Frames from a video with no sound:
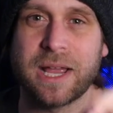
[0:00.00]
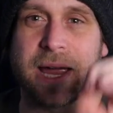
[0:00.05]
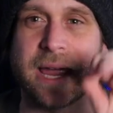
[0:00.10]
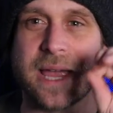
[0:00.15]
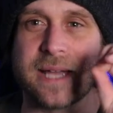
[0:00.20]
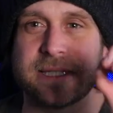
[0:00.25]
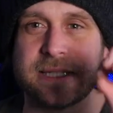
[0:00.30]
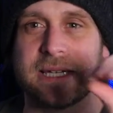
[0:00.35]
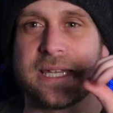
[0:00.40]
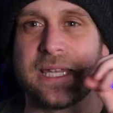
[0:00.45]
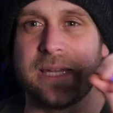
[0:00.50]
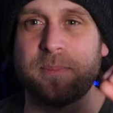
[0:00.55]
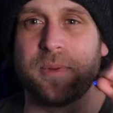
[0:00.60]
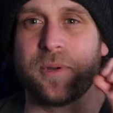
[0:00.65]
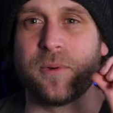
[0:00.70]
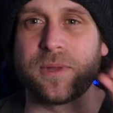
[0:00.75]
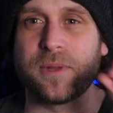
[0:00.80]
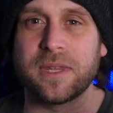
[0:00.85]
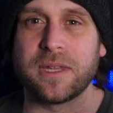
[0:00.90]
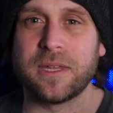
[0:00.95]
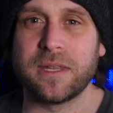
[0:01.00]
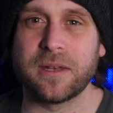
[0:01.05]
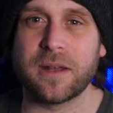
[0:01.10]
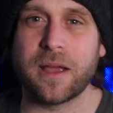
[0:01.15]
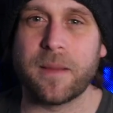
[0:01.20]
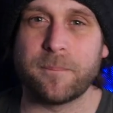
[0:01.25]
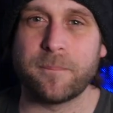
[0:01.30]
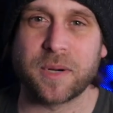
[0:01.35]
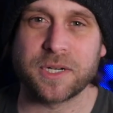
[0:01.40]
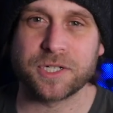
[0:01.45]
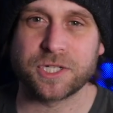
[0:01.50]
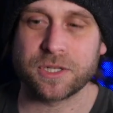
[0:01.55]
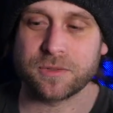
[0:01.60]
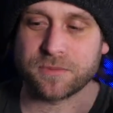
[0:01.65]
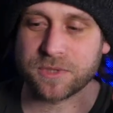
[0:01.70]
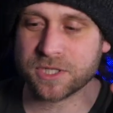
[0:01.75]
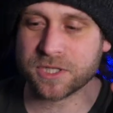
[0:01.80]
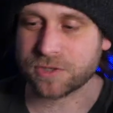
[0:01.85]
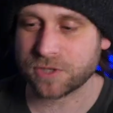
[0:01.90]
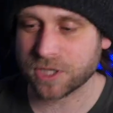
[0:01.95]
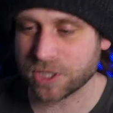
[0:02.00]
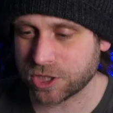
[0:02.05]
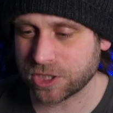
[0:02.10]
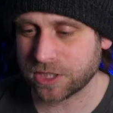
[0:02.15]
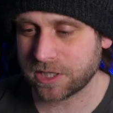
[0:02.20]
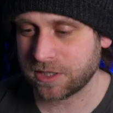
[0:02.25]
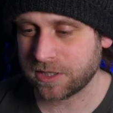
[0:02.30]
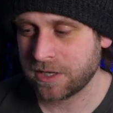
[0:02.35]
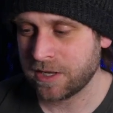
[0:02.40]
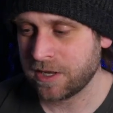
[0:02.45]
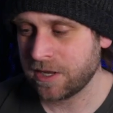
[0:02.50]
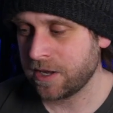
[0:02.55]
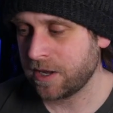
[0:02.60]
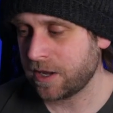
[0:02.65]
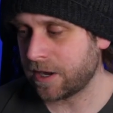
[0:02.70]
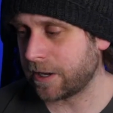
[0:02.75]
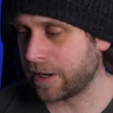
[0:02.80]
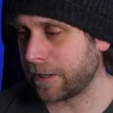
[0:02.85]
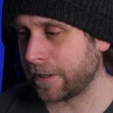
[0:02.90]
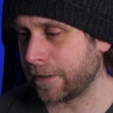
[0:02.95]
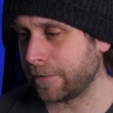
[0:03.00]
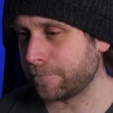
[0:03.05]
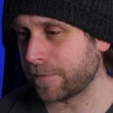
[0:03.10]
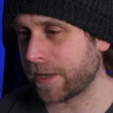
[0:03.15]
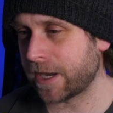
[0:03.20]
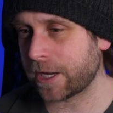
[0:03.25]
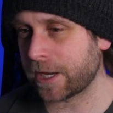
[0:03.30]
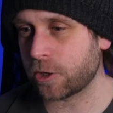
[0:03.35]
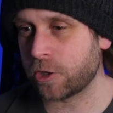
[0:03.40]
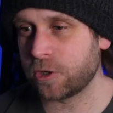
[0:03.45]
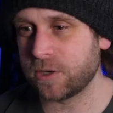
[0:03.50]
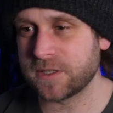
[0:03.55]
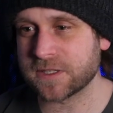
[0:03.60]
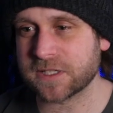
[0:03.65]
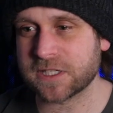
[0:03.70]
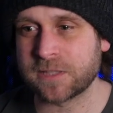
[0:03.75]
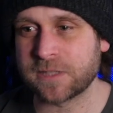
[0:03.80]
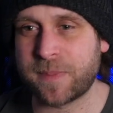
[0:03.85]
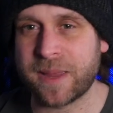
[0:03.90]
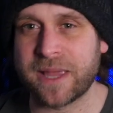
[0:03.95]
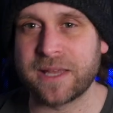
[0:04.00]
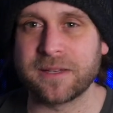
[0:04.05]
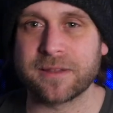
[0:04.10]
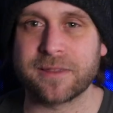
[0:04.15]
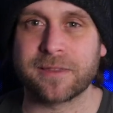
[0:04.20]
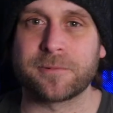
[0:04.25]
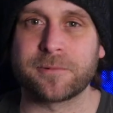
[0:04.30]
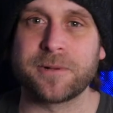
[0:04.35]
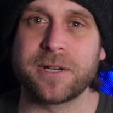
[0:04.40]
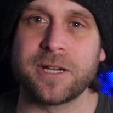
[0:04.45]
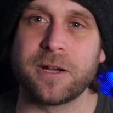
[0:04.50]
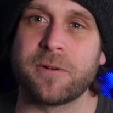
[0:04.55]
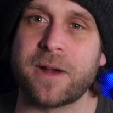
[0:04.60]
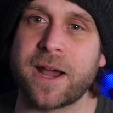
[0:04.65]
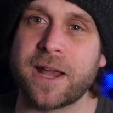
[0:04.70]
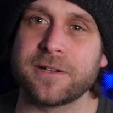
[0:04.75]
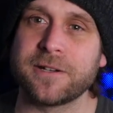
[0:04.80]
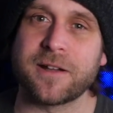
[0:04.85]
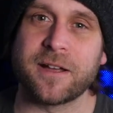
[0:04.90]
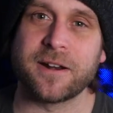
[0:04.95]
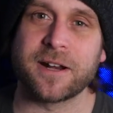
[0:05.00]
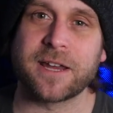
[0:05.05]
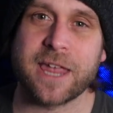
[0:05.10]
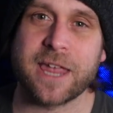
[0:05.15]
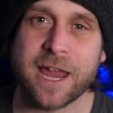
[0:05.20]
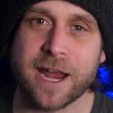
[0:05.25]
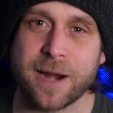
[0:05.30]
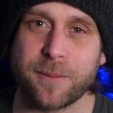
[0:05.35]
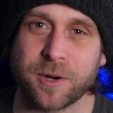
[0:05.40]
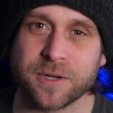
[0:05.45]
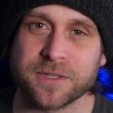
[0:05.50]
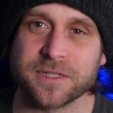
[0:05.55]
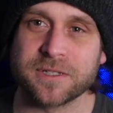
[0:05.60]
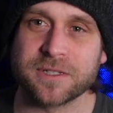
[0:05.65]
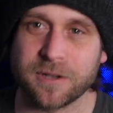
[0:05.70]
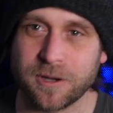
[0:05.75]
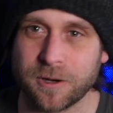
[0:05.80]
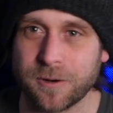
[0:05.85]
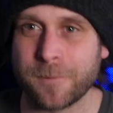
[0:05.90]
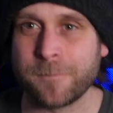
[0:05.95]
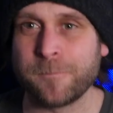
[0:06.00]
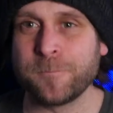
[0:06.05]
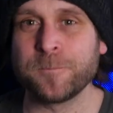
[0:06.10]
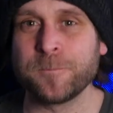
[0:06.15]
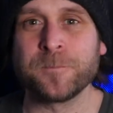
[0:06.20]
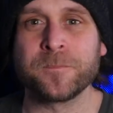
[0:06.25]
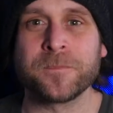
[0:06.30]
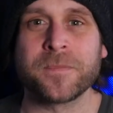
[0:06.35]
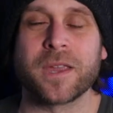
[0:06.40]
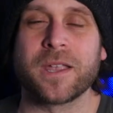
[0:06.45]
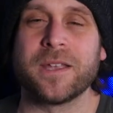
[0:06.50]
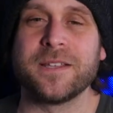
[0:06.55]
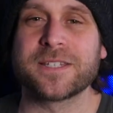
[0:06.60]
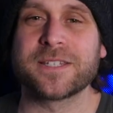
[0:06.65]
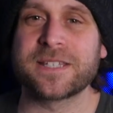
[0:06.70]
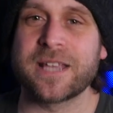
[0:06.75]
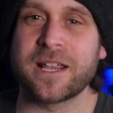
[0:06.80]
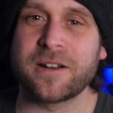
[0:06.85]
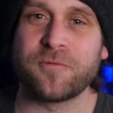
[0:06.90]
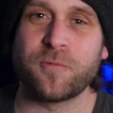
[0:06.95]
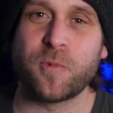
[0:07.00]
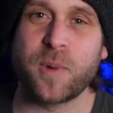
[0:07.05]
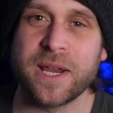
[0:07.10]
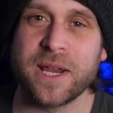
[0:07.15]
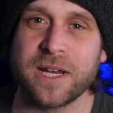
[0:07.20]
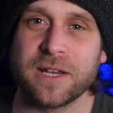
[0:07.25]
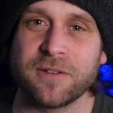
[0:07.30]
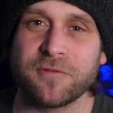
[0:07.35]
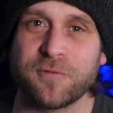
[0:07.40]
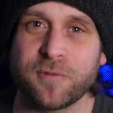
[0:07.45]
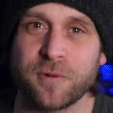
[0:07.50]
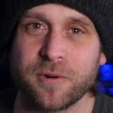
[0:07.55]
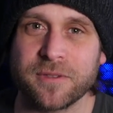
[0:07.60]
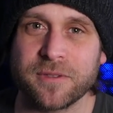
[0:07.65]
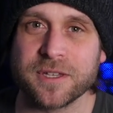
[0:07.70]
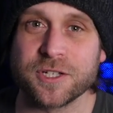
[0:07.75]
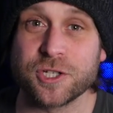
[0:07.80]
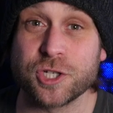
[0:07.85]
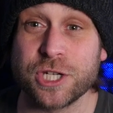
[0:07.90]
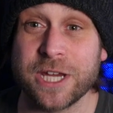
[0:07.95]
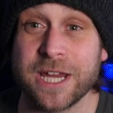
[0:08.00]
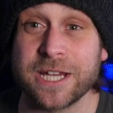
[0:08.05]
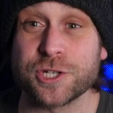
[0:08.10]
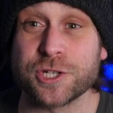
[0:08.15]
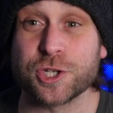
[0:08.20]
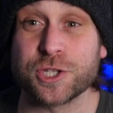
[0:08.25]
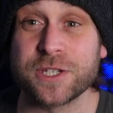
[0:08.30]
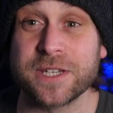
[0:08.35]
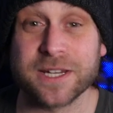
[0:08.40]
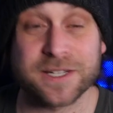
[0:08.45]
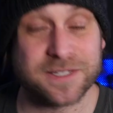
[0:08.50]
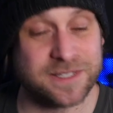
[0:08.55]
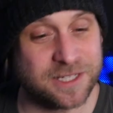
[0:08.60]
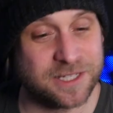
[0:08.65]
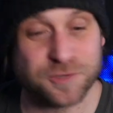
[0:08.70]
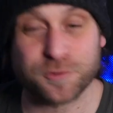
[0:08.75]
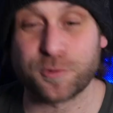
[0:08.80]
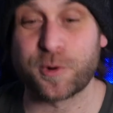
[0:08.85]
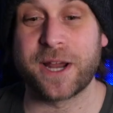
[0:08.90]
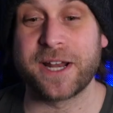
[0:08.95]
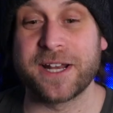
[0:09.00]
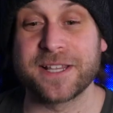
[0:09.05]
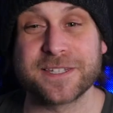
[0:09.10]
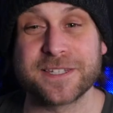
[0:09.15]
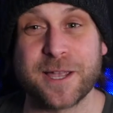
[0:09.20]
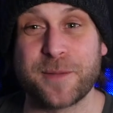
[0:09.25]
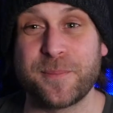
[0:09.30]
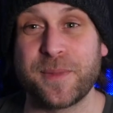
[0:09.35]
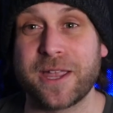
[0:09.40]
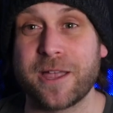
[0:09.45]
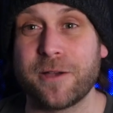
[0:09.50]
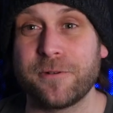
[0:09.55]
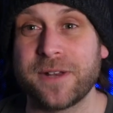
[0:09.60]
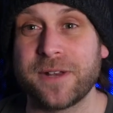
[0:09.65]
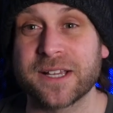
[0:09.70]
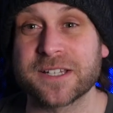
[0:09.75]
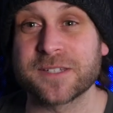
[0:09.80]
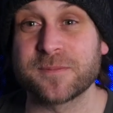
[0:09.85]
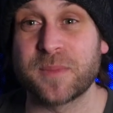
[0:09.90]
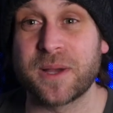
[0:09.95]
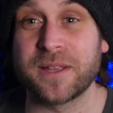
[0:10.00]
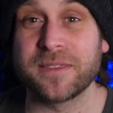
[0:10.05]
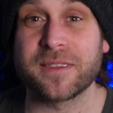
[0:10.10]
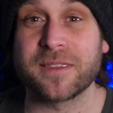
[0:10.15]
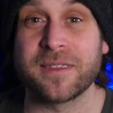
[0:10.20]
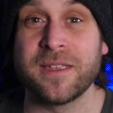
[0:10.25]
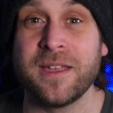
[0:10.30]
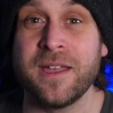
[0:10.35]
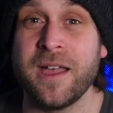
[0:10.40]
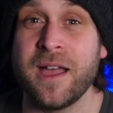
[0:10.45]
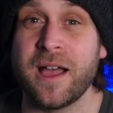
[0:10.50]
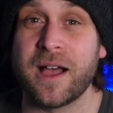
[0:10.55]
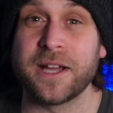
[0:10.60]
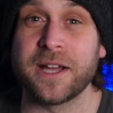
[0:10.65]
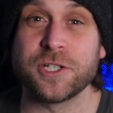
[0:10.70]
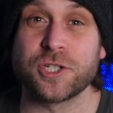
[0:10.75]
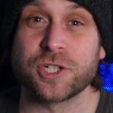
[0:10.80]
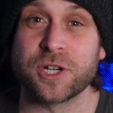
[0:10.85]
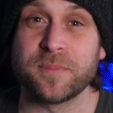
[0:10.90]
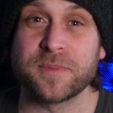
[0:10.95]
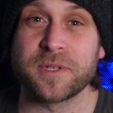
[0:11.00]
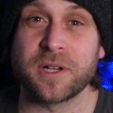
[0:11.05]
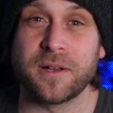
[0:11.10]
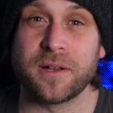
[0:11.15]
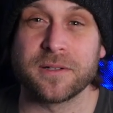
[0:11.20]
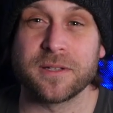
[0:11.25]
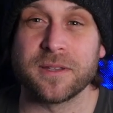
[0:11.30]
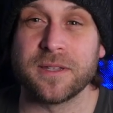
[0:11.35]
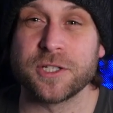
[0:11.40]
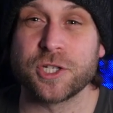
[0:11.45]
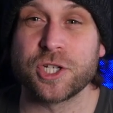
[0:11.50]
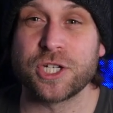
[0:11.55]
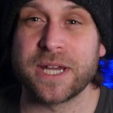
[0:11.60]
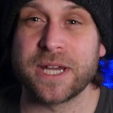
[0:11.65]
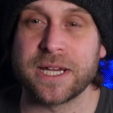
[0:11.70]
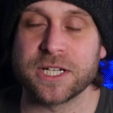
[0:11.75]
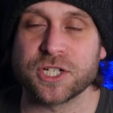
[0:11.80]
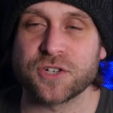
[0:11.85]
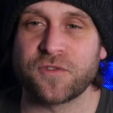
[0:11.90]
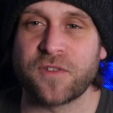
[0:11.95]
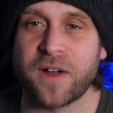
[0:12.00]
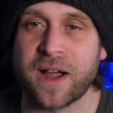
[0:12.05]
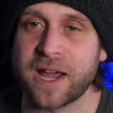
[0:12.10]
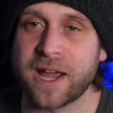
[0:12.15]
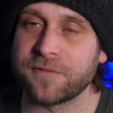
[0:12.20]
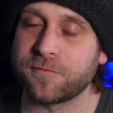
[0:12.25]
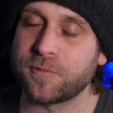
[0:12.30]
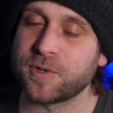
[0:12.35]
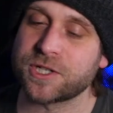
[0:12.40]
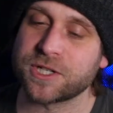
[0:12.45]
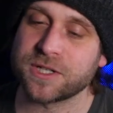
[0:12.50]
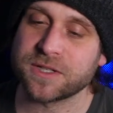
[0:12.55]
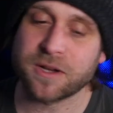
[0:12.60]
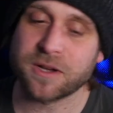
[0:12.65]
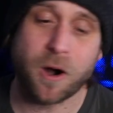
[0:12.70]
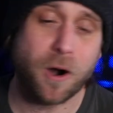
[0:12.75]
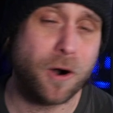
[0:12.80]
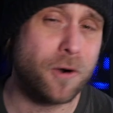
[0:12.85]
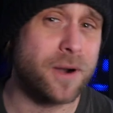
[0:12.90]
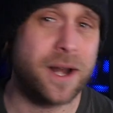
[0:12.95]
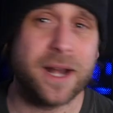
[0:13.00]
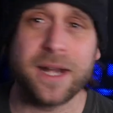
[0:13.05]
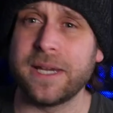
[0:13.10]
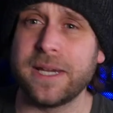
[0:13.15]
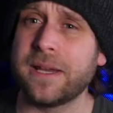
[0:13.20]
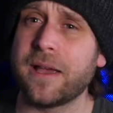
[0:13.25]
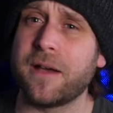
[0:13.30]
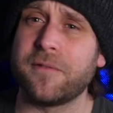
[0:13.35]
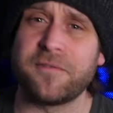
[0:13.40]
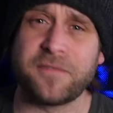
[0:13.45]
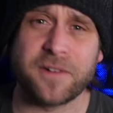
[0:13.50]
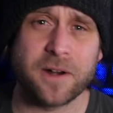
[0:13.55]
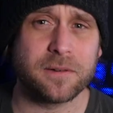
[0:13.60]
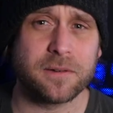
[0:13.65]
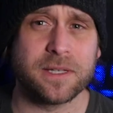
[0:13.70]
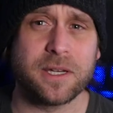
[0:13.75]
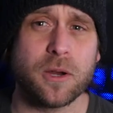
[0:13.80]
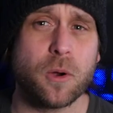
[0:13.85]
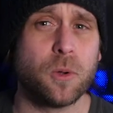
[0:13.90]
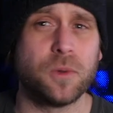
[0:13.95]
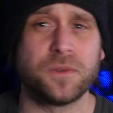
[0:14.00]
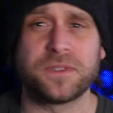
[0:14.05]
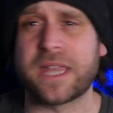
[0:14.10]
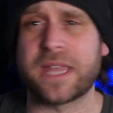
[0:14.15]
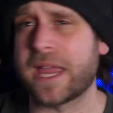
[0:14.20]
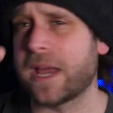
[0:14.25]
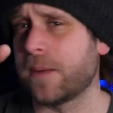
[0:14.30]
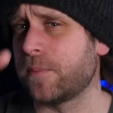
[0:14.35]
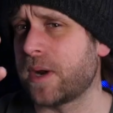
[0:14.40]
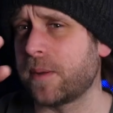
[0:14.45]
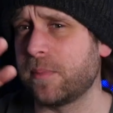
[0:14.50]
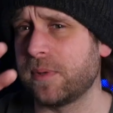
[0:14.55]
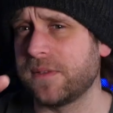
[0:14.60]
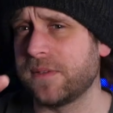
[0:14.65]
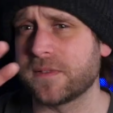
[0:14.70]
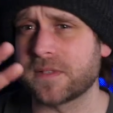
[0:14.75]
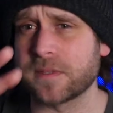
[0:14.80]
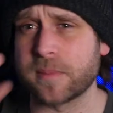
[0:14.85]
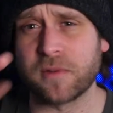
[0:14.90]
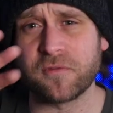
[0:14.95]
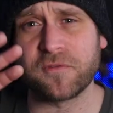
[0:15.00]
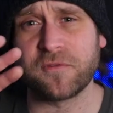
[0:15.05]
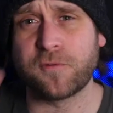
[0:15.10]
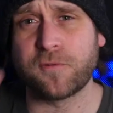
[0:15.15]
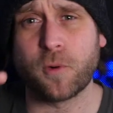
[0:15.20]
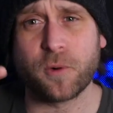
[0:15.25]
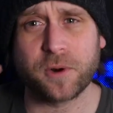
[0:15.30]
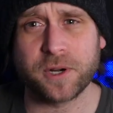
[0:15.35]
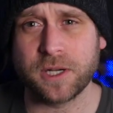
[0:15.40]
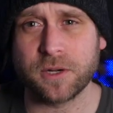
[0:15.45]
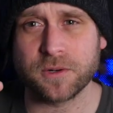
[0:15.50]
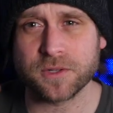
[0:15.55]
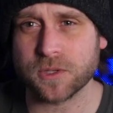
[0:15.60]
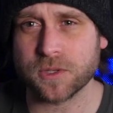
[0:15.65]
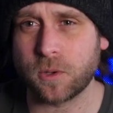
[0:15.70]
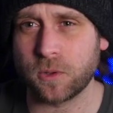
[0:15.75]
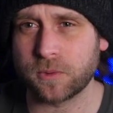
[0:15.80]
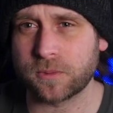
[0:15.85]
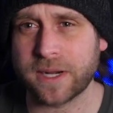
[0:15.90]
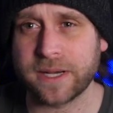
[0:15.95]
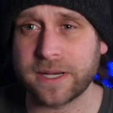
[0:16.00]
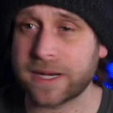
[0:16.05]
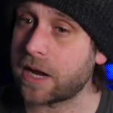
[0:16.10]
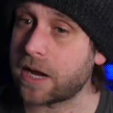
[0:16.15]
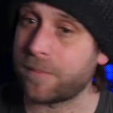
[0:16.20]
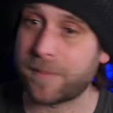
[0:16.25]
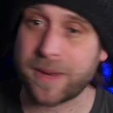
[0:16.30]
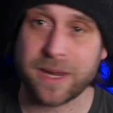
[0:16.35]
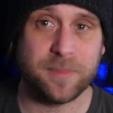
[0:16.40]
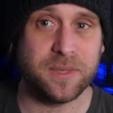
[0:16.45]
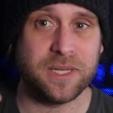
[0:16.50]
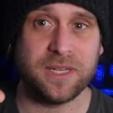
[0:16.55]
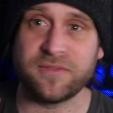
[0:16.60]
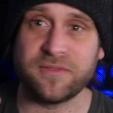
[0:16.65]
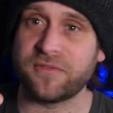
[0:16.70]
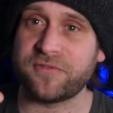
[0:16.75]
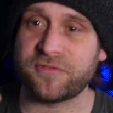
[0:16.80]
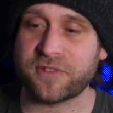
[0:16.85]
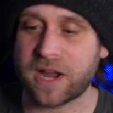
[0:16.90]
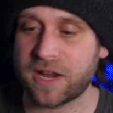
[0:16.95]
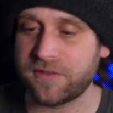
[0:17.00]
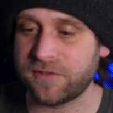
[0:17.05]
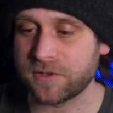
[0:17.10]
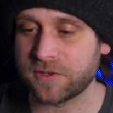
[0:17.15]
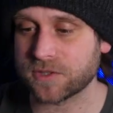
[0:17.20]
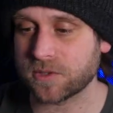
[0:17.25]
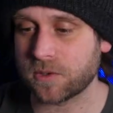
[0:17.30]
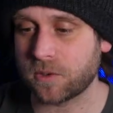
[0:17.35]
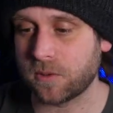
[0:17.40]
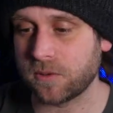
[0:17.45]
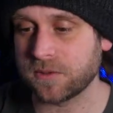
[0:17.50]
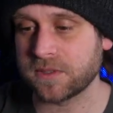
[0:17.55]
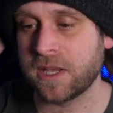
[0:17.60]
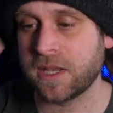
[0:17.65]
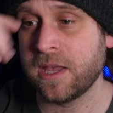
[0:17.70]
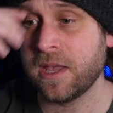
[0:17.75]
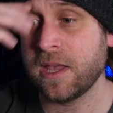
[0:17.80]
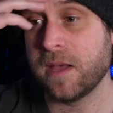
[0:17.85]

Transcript: I had to keep it within a budget restriction um, and I couldn't spend three grand on a camera. So instead of waiting for the GH6, that's right, it's coming out next month, I jumped onto the GH5, which is already a fairly old camera. I believe it's about four years old right now, maybe even five years old.